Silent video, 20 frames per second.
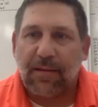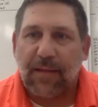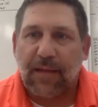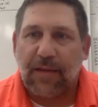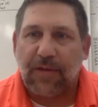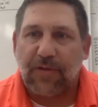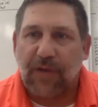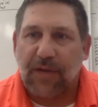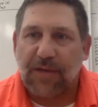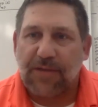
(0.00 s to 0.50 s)

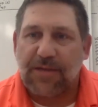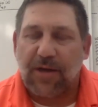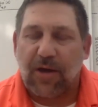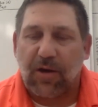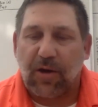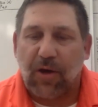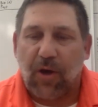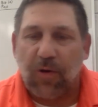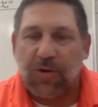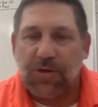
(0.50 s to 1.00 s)
They trusted
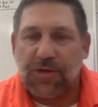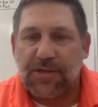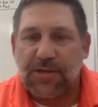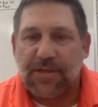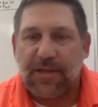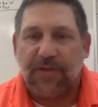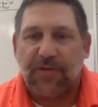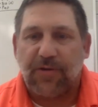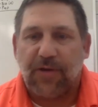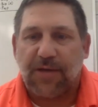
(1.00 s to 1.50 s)
our
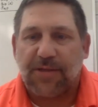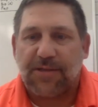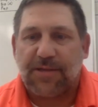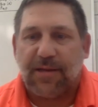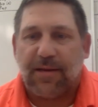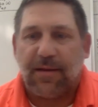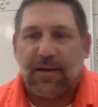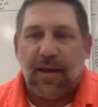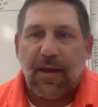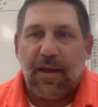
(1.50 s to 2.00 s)
coaches. They
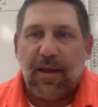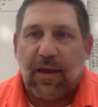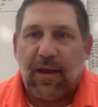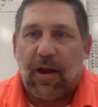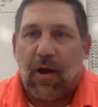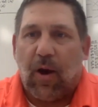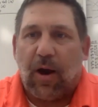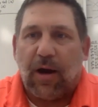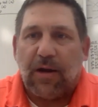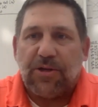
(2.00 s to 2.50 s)
trusted, you
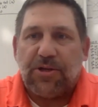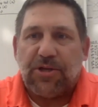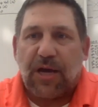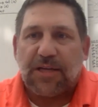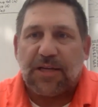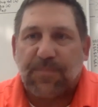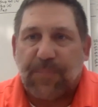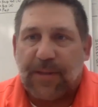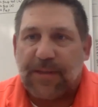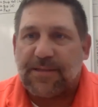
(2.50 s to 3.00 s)
know, our
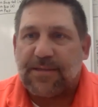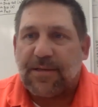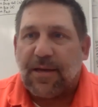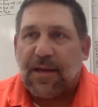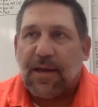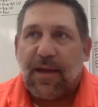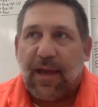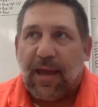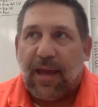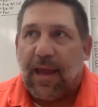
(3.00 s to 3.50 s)
adjustments.
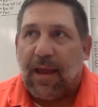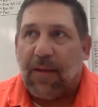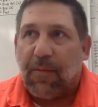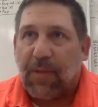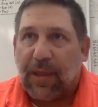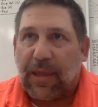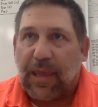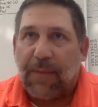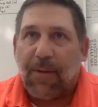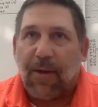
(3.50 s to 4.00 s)
And
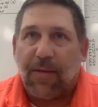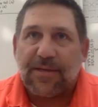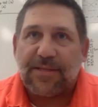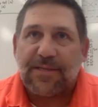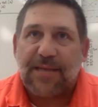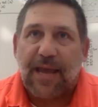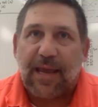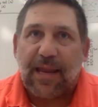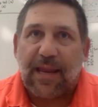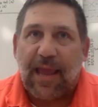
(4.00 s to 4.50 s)
when they came out in the
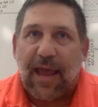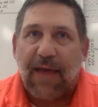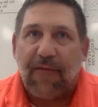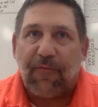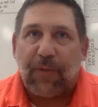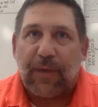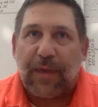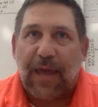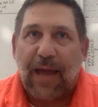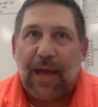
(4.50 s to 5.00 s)
second
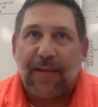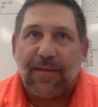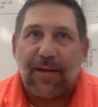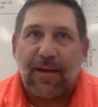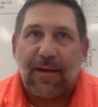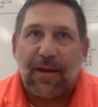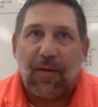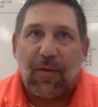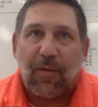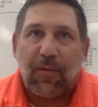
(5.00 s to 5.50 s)
half, we got
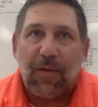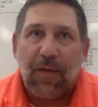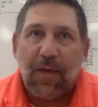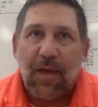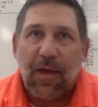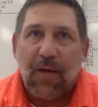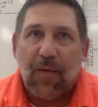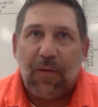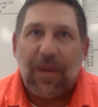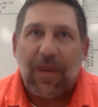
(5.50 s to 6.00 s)
uh, you know
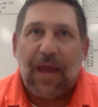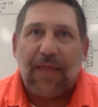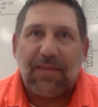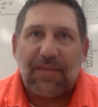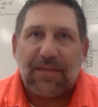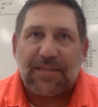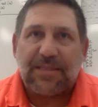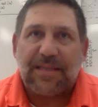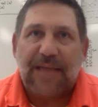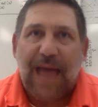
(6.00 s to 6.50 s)
we got
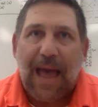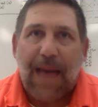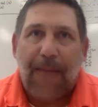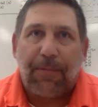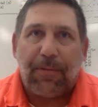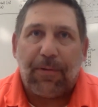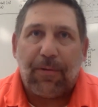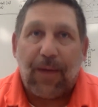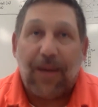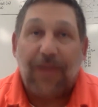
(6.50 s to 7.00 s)
the
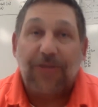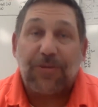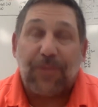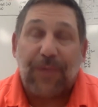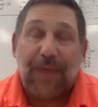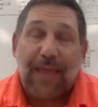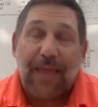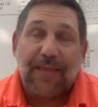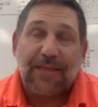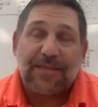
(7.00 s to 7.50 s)
stop. Well,
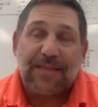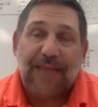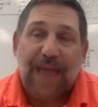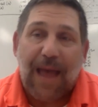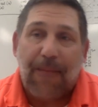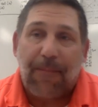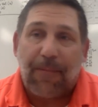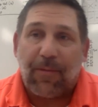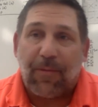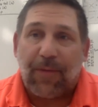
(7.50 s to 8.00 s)
actually, we got the
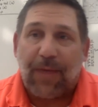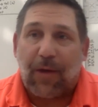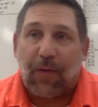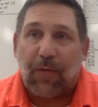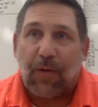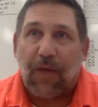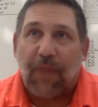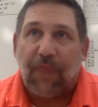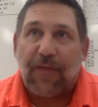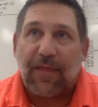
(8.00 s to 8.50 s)
stop, and then we had a
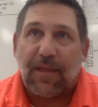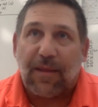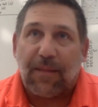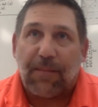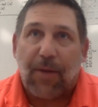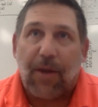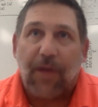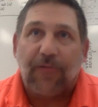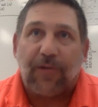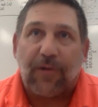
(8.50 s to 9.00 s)
roughing the
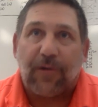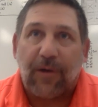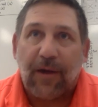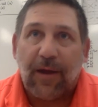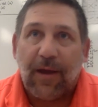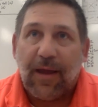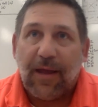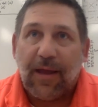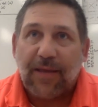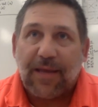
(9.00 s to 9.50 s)
punter.
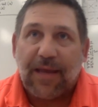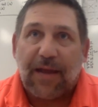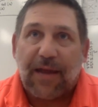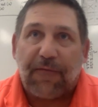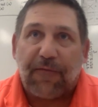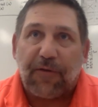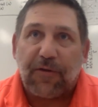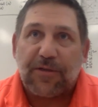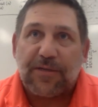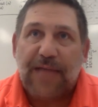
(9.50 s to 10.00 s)
They got a
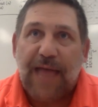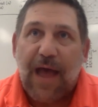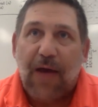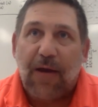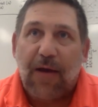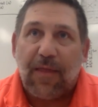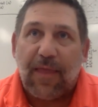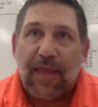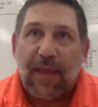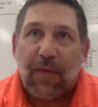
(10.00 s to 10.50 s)
first
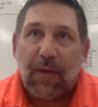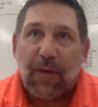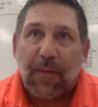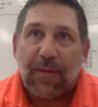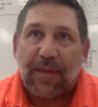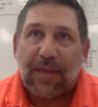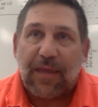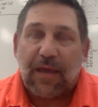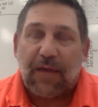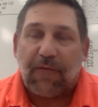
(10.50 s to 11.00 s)
down, and then they were
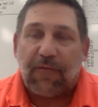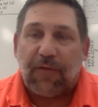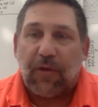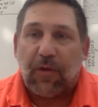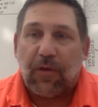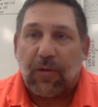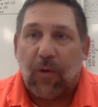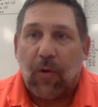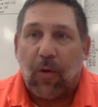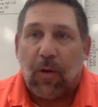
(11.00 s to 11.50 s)
able to kick a
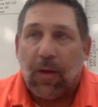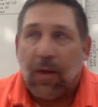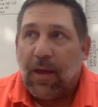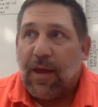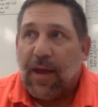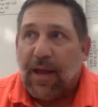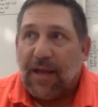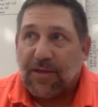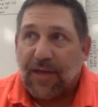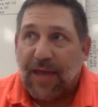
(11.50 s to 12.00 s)
field goal.
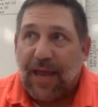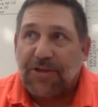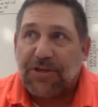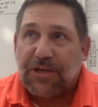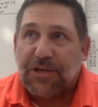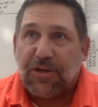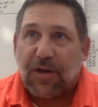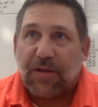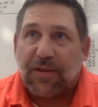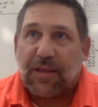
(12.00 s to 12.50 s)
So they
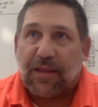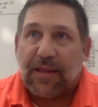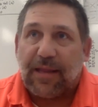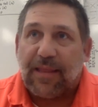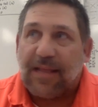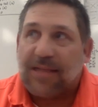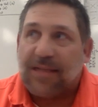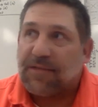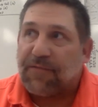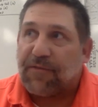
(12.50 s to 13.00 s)
actually took the
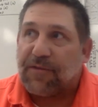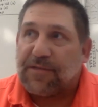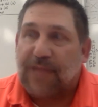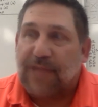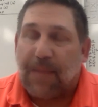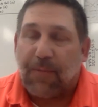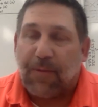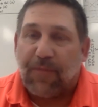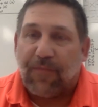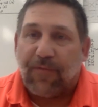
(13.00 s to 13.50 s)
lead. That's the first
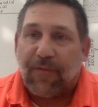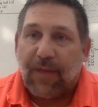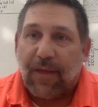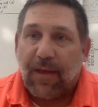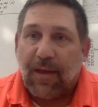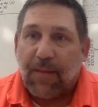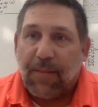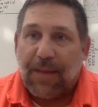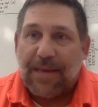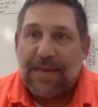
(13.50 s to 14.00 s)
time we've
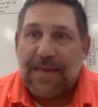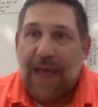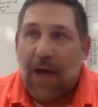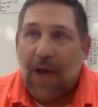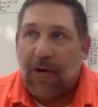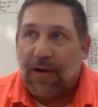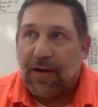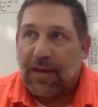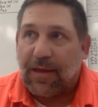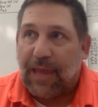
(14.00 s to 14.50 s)
been
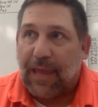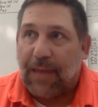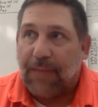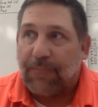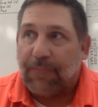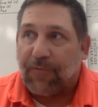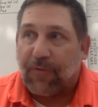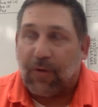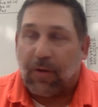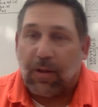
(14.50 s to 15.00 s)
down in a
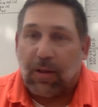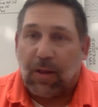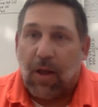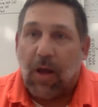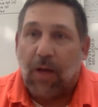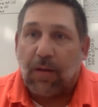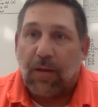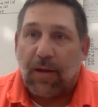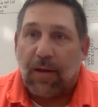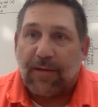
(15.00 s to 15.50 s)
game for a
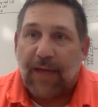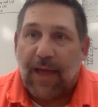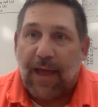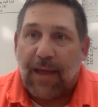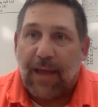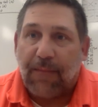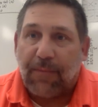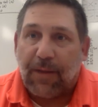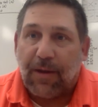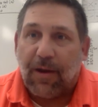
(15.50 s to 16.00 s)
long, long
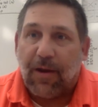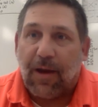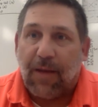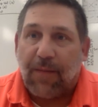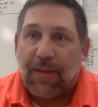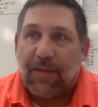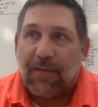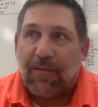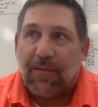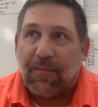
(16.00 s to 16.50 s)
time. You know, I
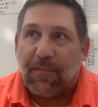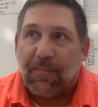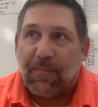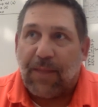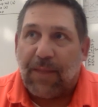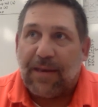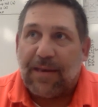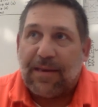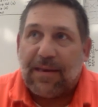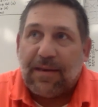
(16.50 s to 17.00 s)
mean,
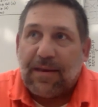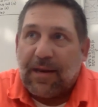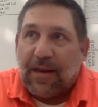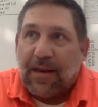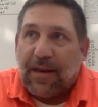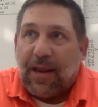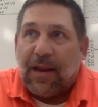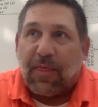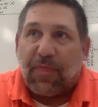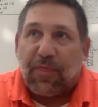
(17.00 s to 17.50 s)
been
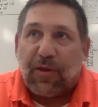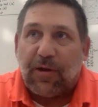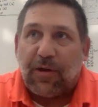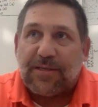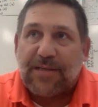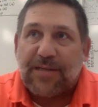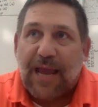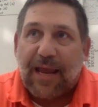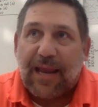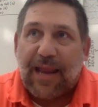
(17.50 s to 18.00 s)
in the
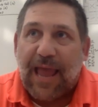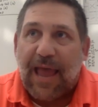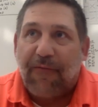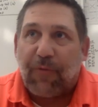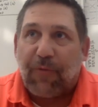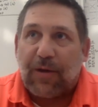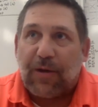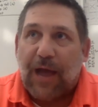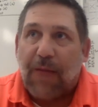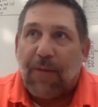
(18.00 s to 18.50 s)
third, second
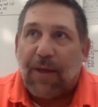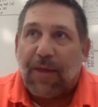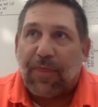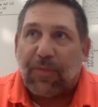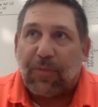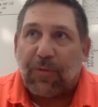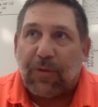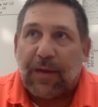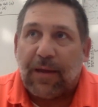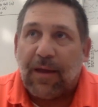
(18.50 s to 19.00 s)
half we were down by
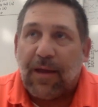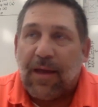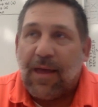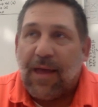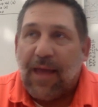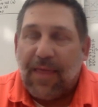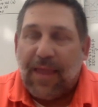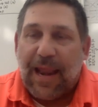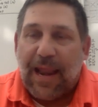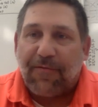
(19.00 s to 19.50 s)
three,
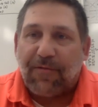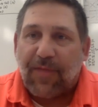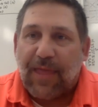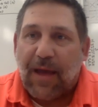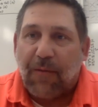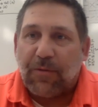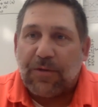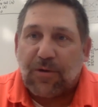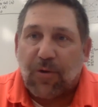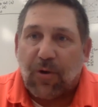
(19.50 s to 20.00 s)
and then after
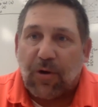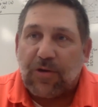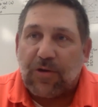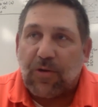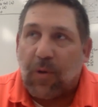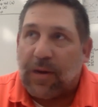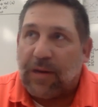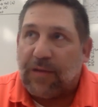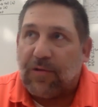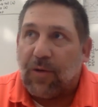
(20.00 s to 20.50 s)
that we scored
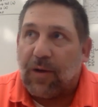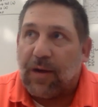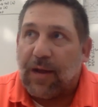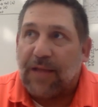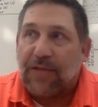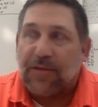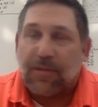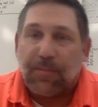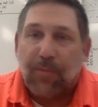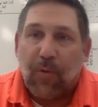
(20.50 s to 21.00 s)
22
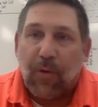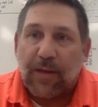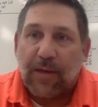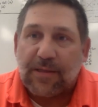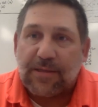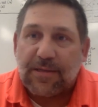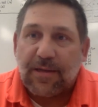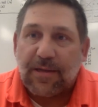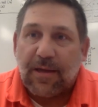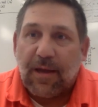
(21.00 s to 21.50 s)
unanswered
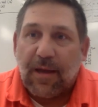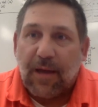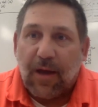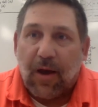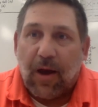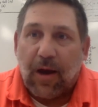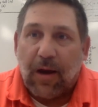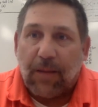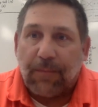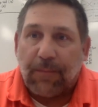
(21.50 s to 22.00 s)
points
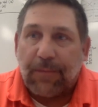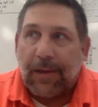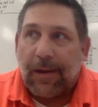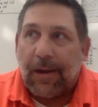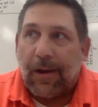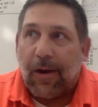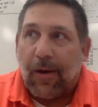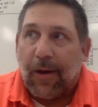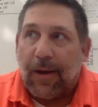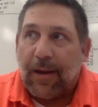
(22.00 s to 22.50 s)
on them. You
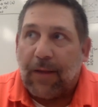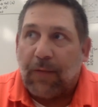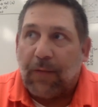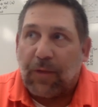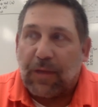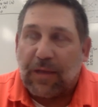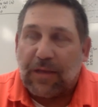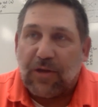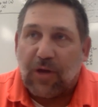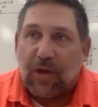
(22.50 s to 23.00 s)
know, and it
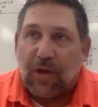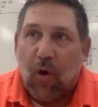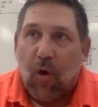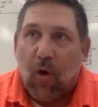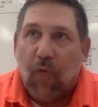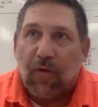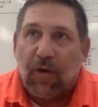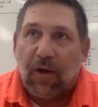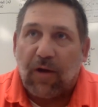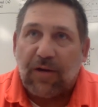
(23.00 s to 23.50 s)
really took
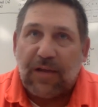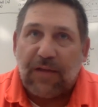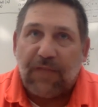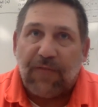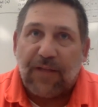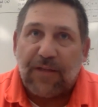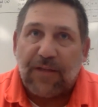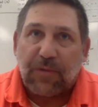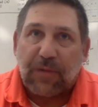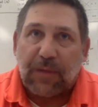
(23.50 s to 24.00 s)
over. Our
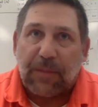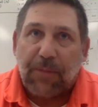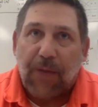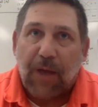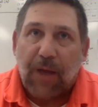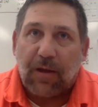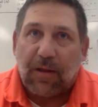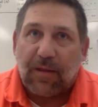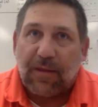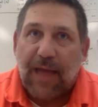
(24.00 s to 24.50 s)
defense really
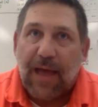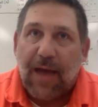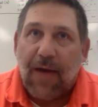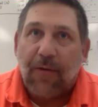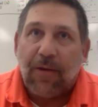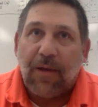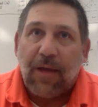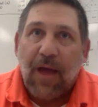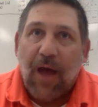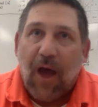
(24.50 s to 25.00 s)
buckled
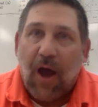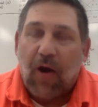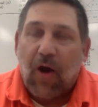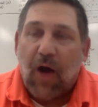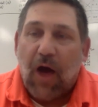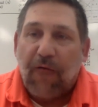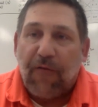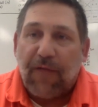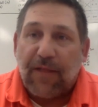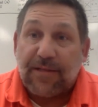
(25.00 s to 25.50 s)
down. Our
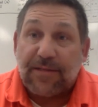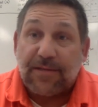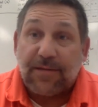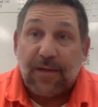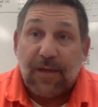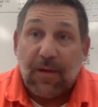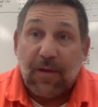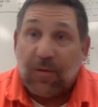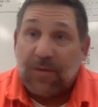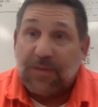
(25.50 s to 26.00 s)
offense
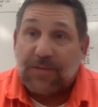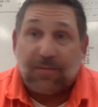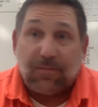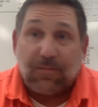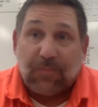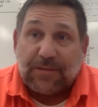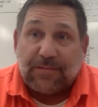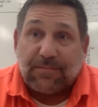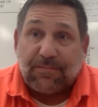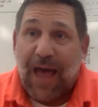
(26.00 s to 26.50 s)
was
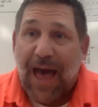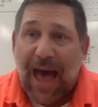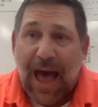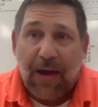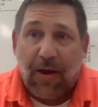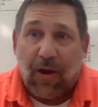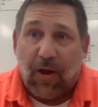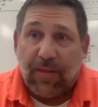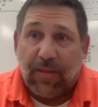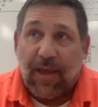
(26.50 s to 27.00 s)
was
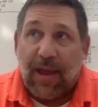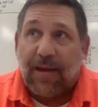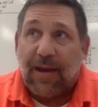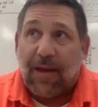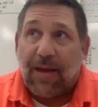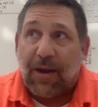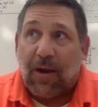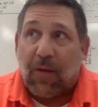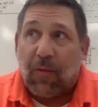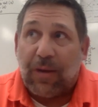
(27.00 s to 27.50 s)
hot all
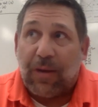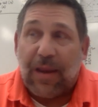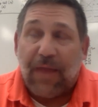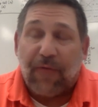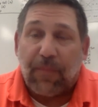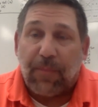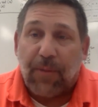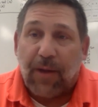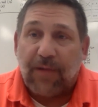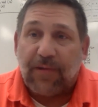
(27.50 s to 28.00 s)
night. I mean, we
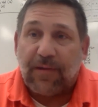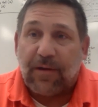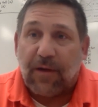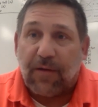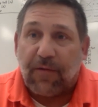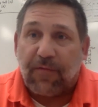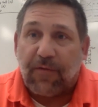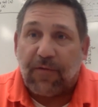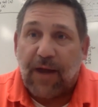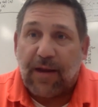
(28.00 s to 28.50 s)
never punted
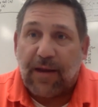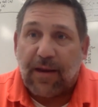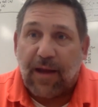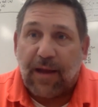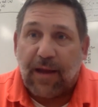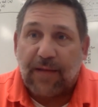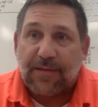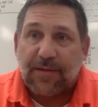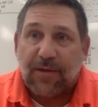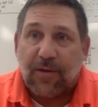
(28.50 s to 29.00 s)
on Friday
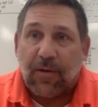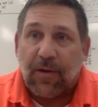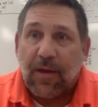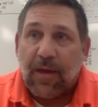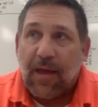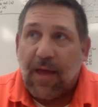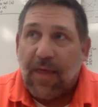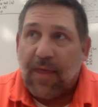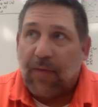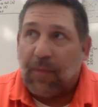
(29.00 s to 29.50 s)
night, so
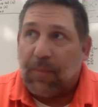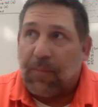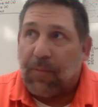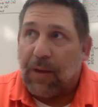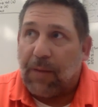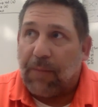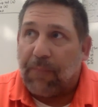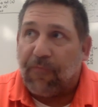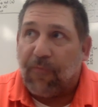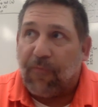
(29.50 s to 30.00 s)
I think we
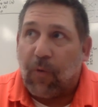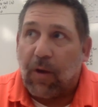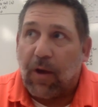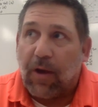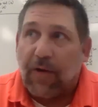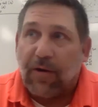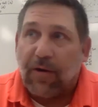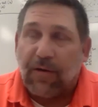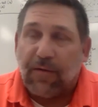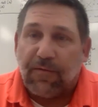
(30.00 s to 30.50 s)
put up
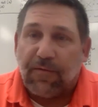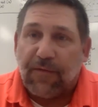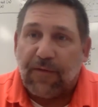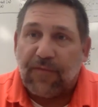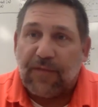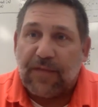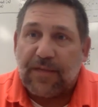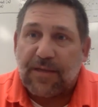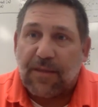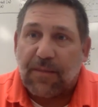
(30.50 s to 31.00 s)

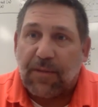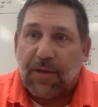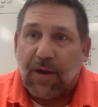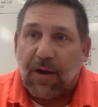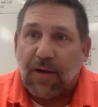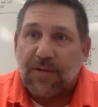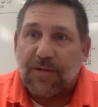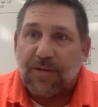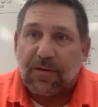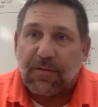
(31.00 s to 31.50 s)
450 some
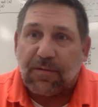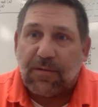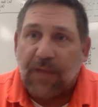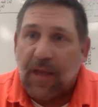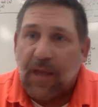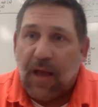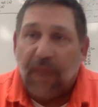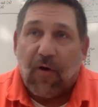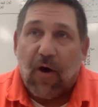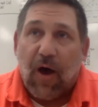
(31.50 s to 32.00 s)
yards or
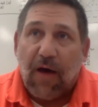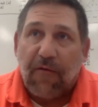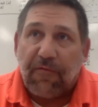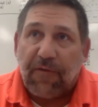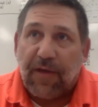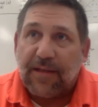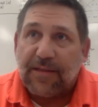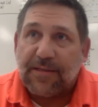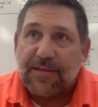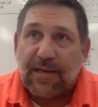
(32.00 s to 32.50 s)
of
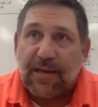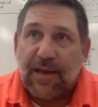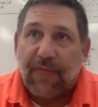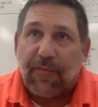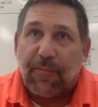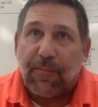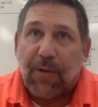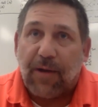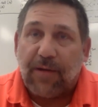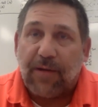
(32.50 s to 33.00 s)
offense and
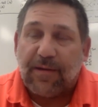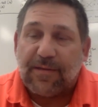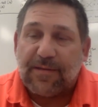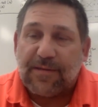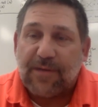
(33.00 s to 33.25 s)
never punted.